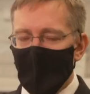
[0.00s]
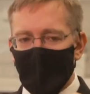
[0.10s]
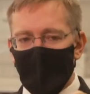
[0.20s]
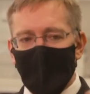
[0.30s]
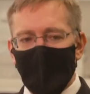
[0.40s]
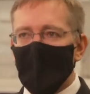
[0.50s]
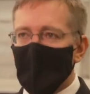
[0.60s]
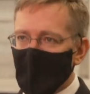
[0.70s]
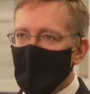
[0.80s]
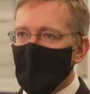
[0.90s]
and that
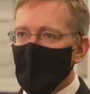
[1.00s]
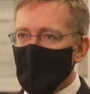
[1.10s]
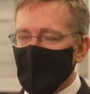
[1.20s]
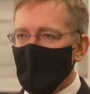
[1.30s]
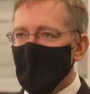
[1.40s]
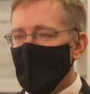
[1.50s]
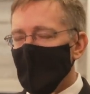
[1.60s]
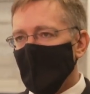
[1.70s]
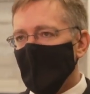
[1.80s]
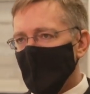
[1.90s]
signal means
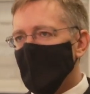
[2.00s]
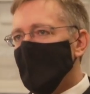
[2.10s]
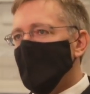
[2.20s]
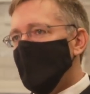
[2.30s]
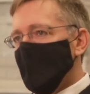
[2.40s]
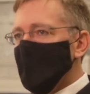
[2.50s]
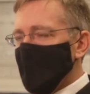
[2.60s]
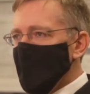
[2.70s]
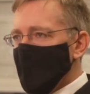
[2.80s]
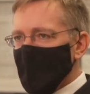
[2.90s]
you're going to have
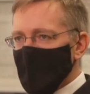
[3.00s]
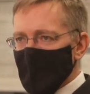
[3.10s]
symptoms